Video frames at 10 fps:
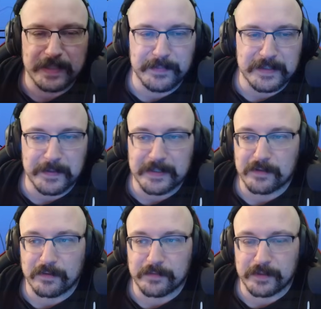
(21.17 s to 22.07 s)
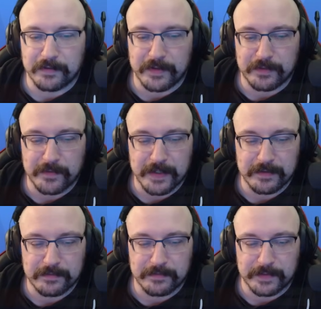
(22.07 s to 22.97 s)
P S pets aren't really all that great.
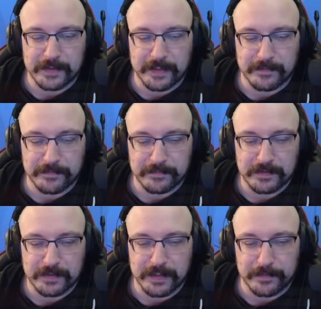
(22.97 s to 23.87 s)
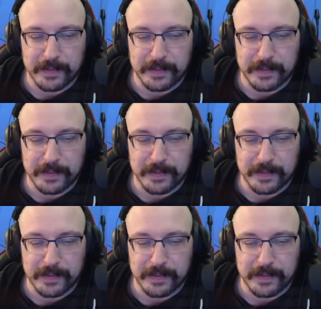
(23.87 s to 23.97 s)
We just have Cloud